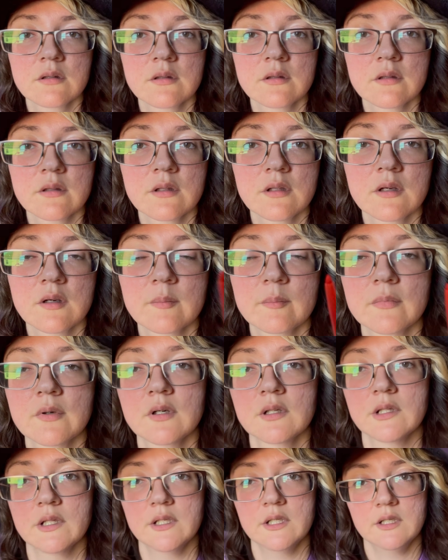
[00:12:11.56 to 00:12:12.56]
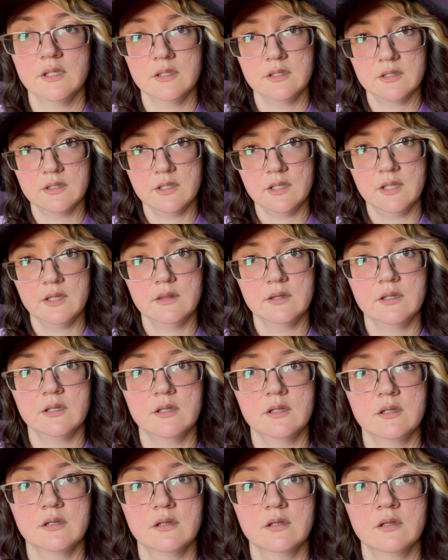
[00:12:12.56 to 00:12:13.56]
the upper lid and
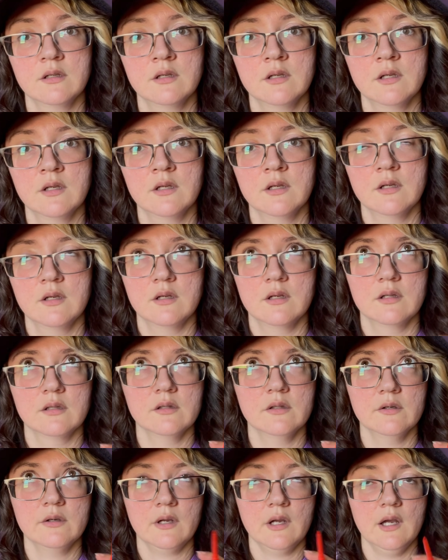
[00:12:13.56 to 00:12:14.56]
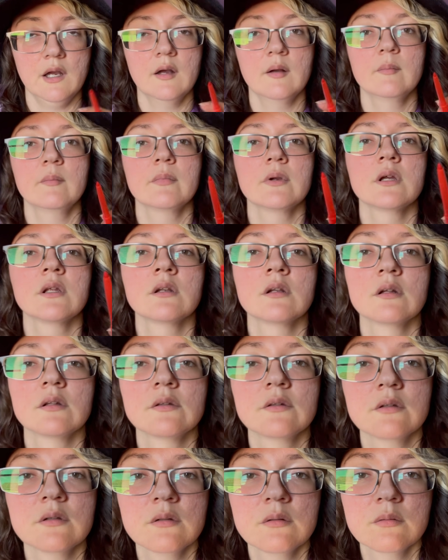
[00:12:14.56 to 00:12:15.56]
then look up and I'll
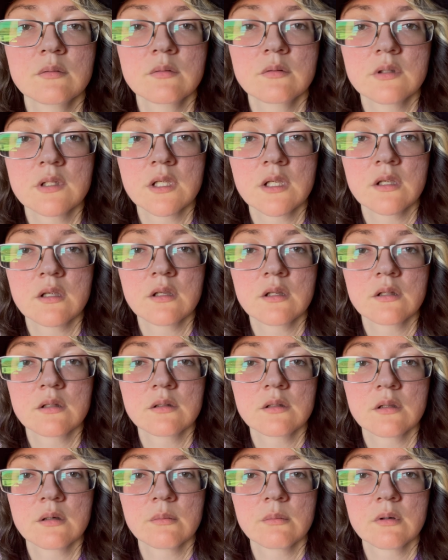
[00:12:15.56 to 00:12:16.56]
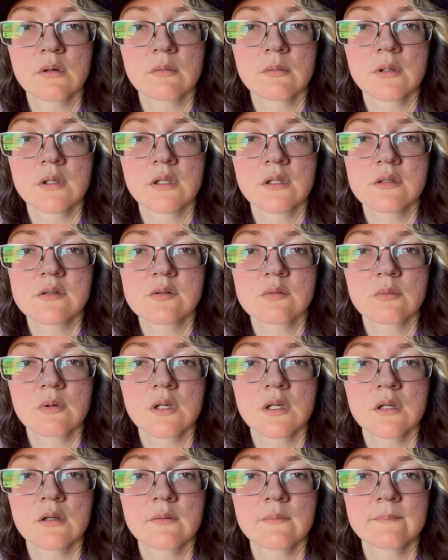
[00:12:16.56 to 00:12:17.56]
do the lower one as
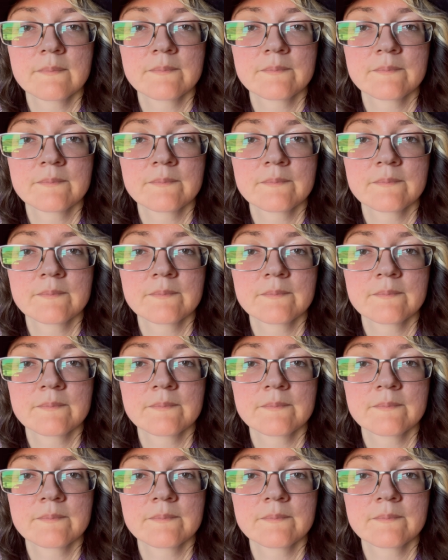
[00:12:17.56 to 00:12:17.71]
well.